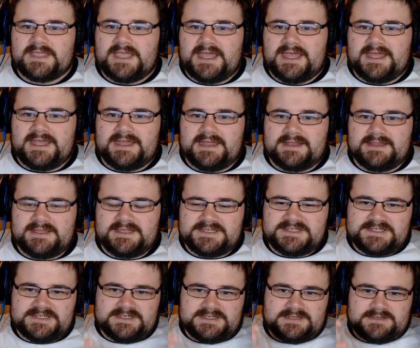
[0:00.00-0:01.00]
and
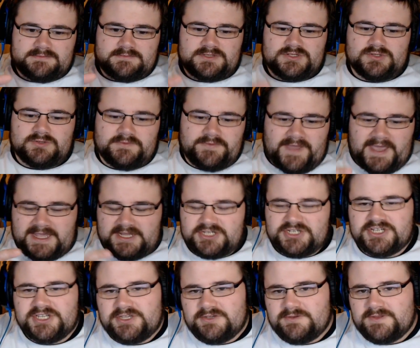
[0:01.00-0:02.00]
this sort of
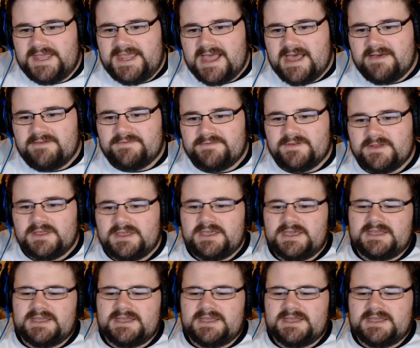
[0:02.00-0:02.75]
HQ they have,